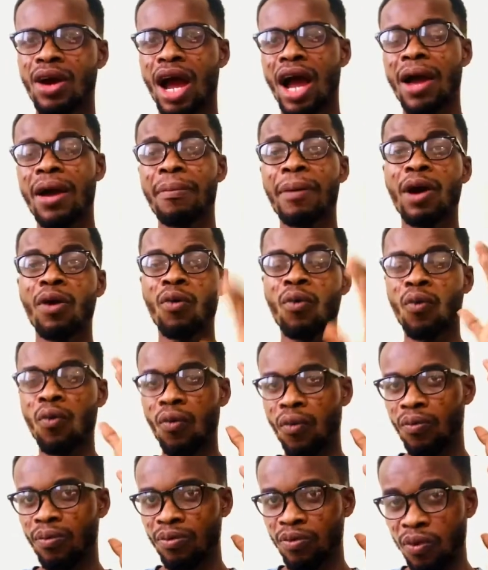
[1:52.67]

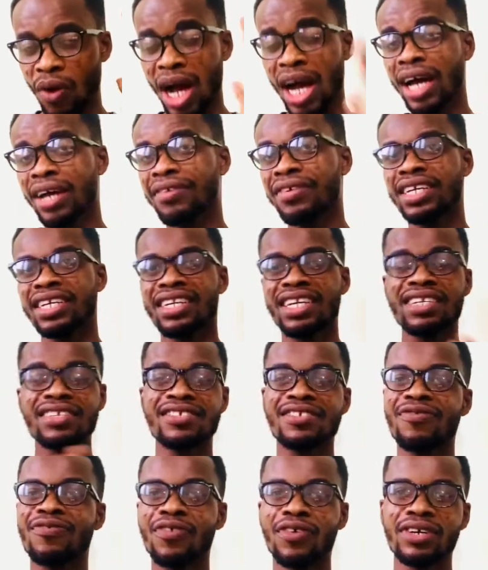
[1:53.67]
About
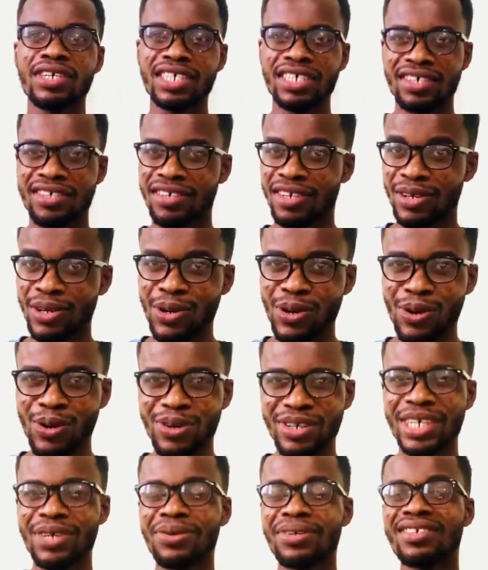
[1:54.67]
194 years ago,
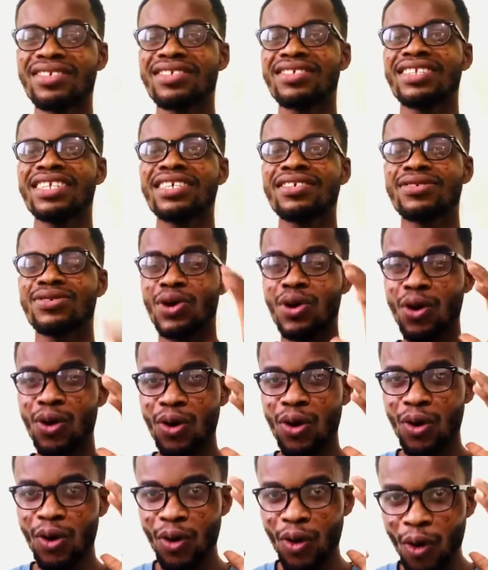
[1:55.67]
there was this
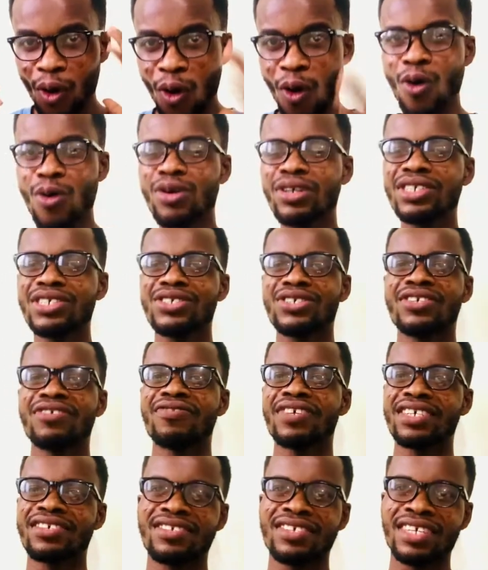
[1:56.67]
old
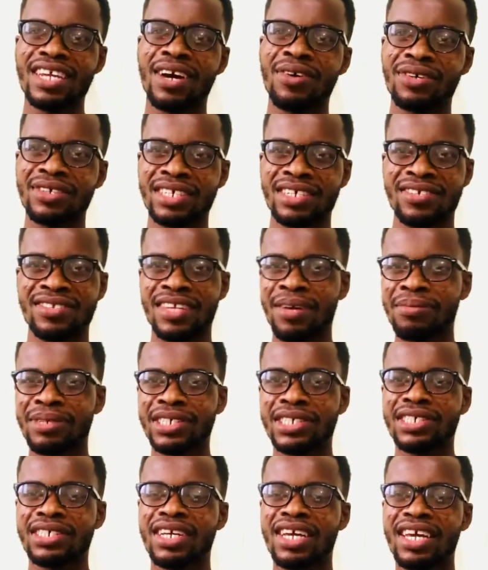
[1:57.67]
university that was
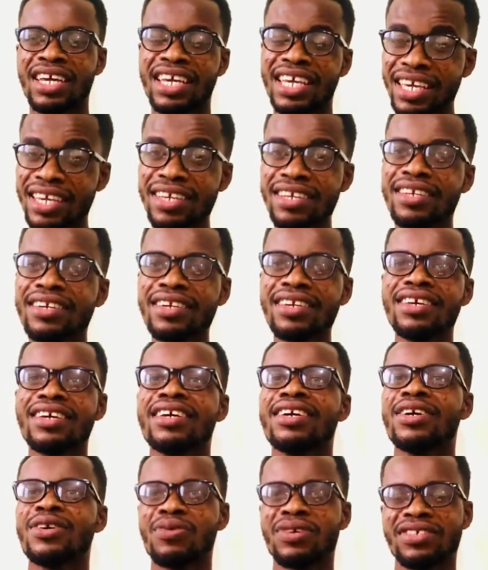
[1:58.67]
established in
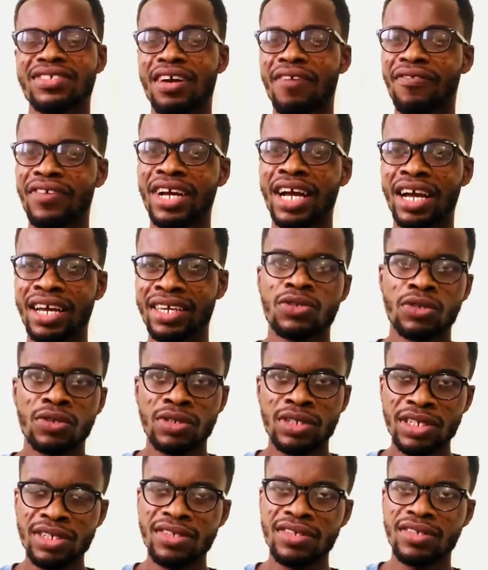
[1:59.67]
West Africa. So
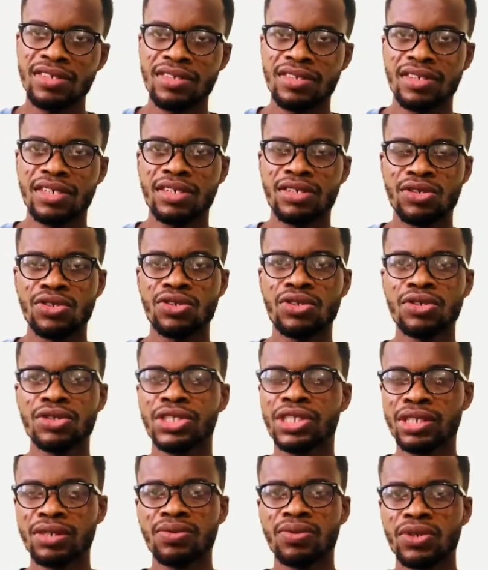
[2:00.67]
this
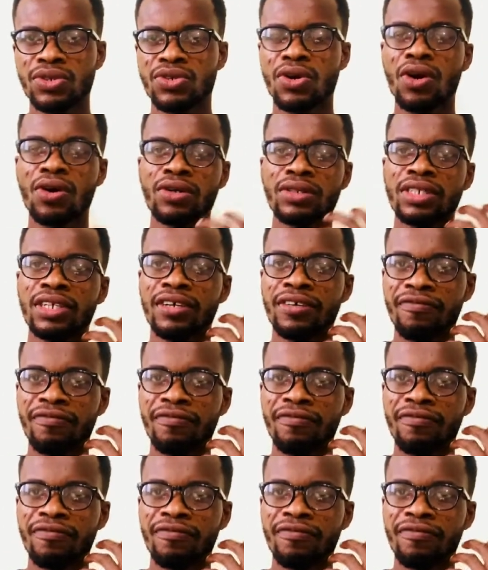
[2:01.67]
institution was called the